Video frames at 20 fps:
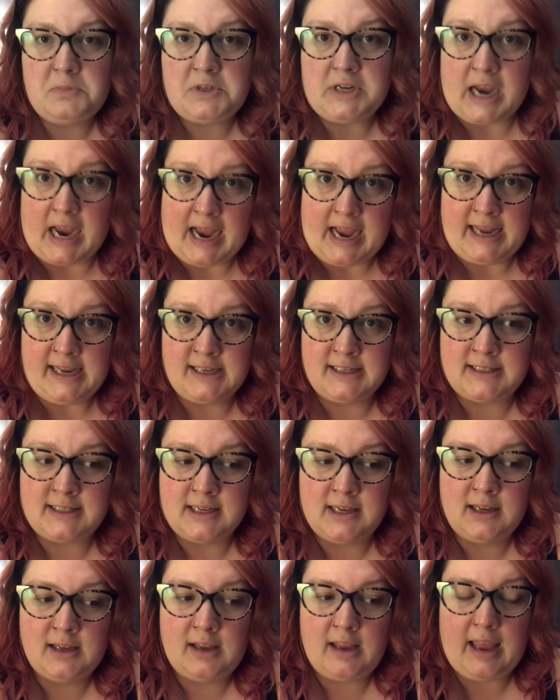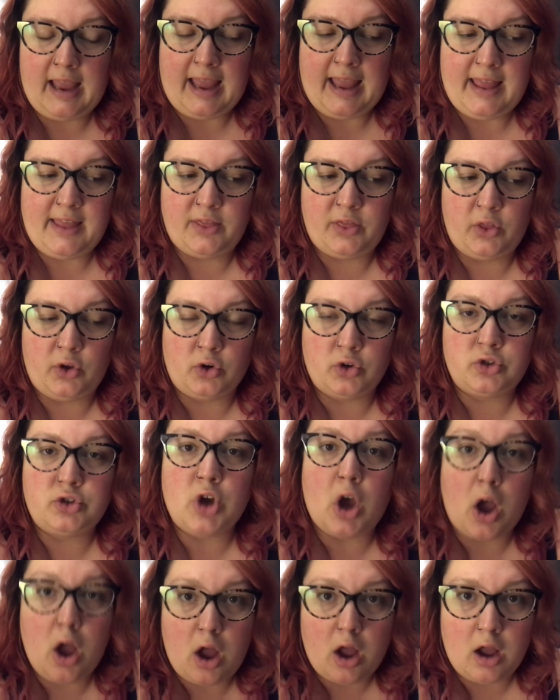dies. And their
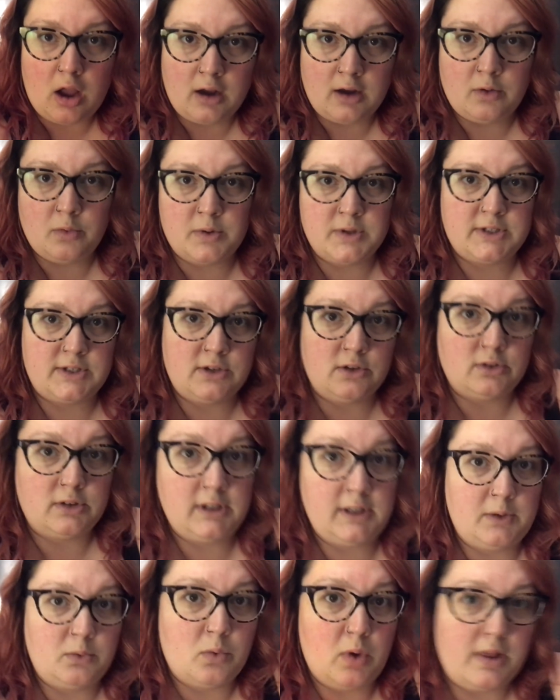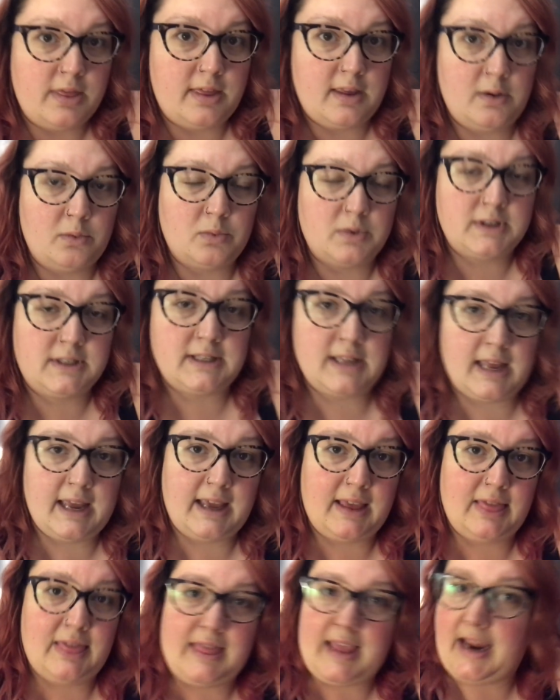dog was the only one that was
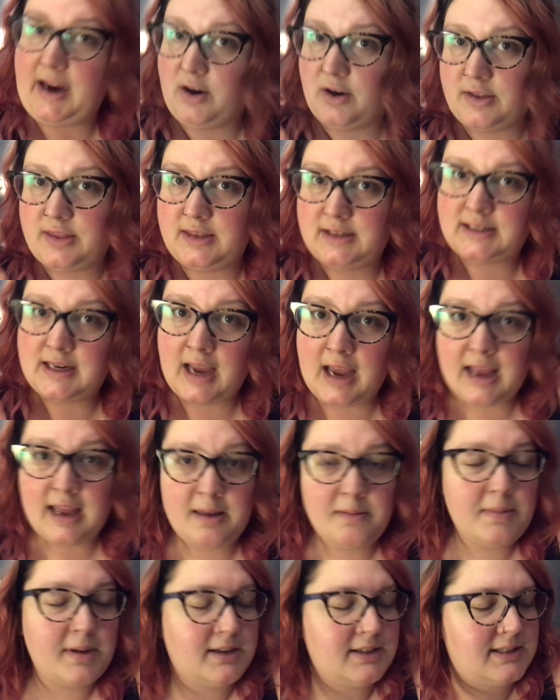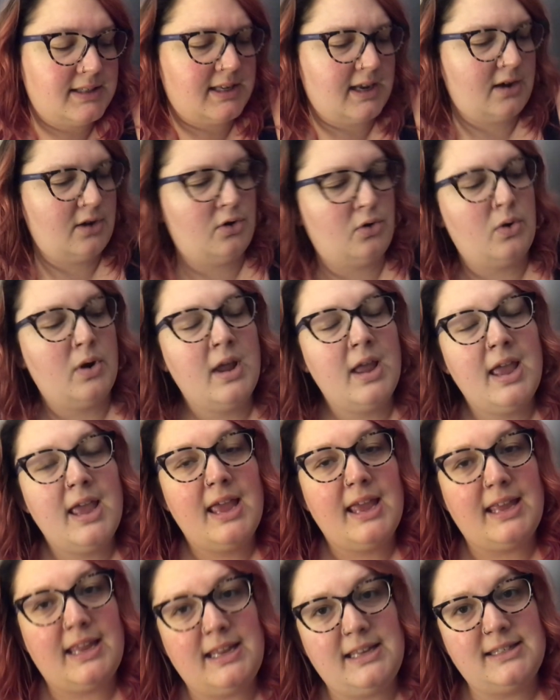like there at the time. And so
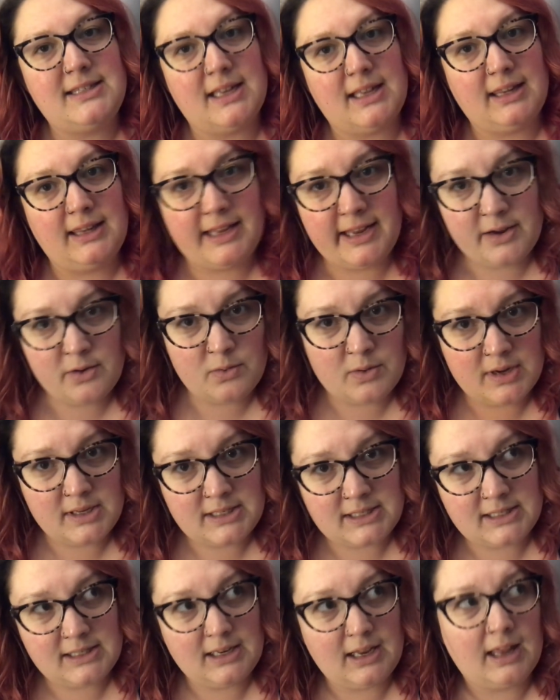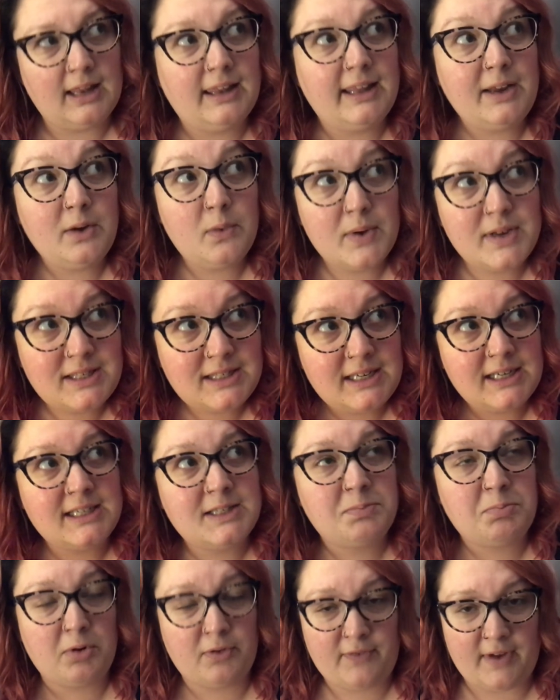he's a linguist, a
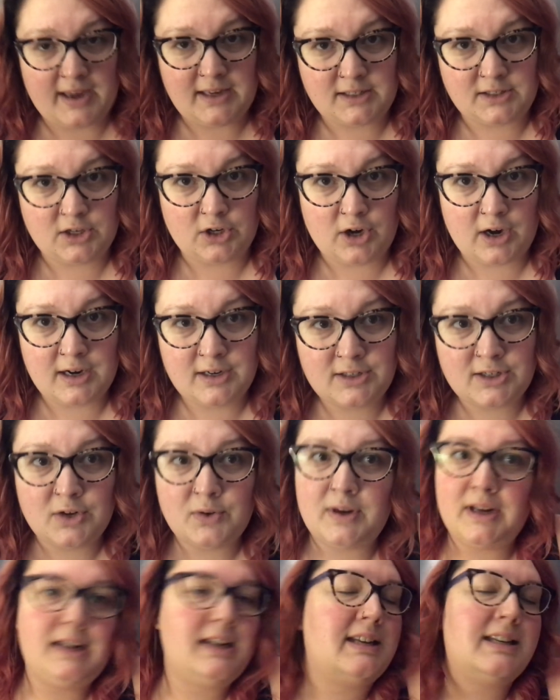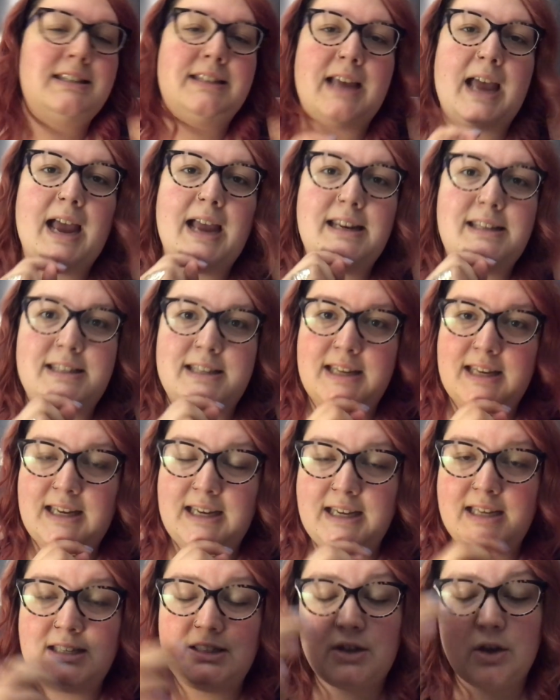linguistics professor. And so he decides that
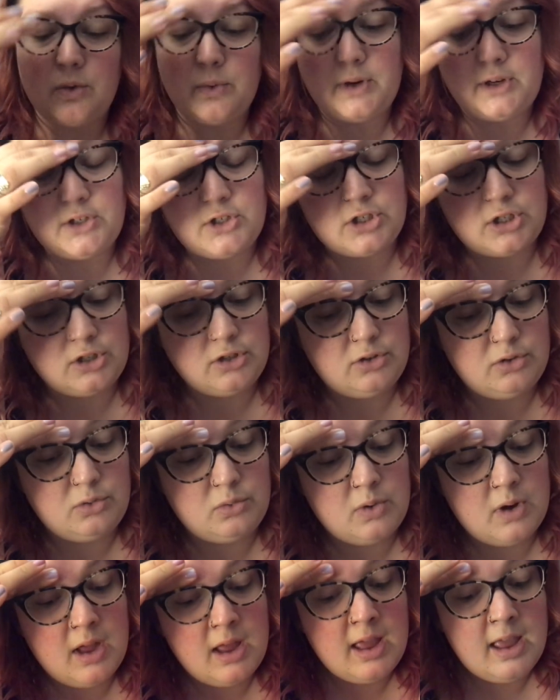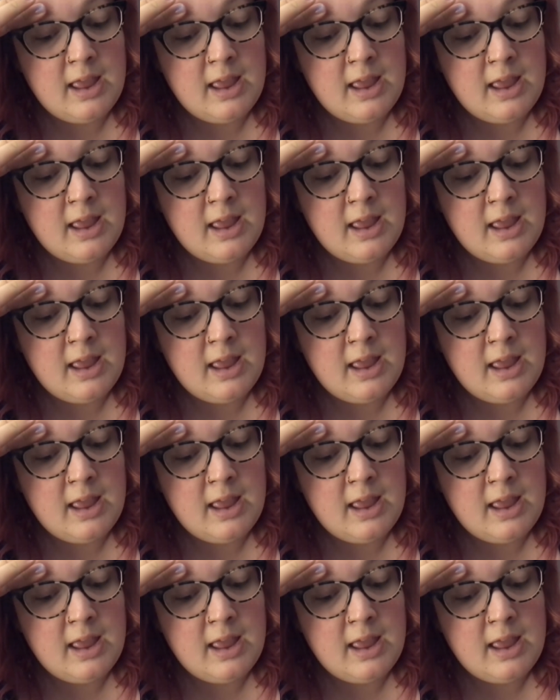he is going to